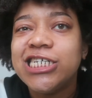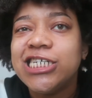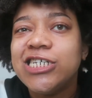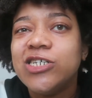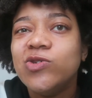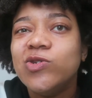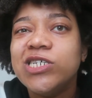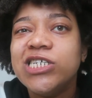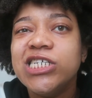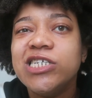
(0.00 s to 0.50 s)

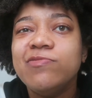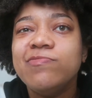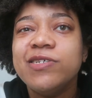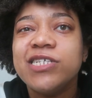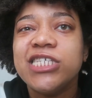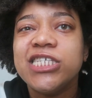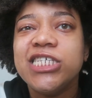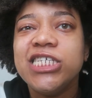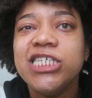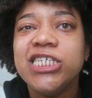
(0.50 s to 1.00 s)
I whiten
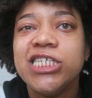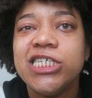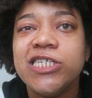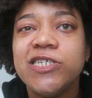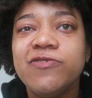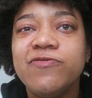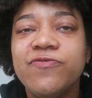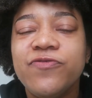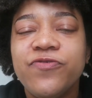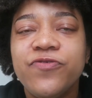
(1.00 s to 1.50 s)
my
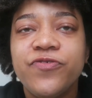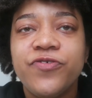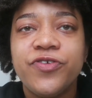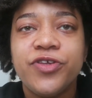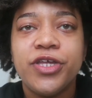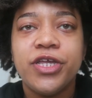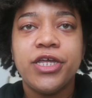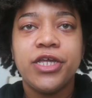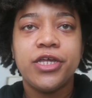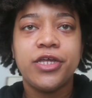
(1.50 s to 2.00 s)
teeth.
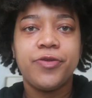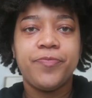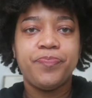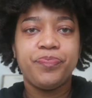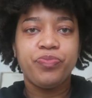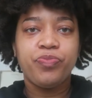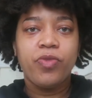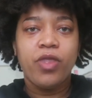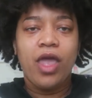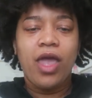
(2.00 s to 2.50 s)

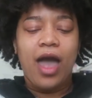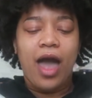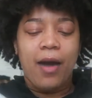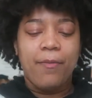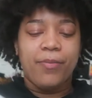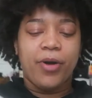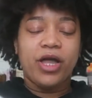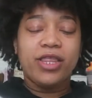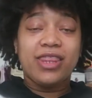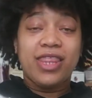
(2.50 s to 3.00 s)
I
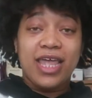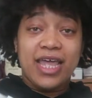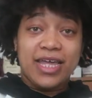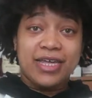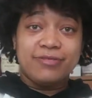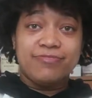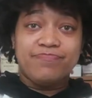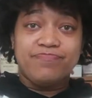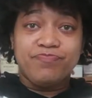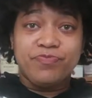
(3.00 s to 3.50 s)
bought
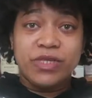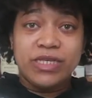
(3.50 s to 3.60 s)
that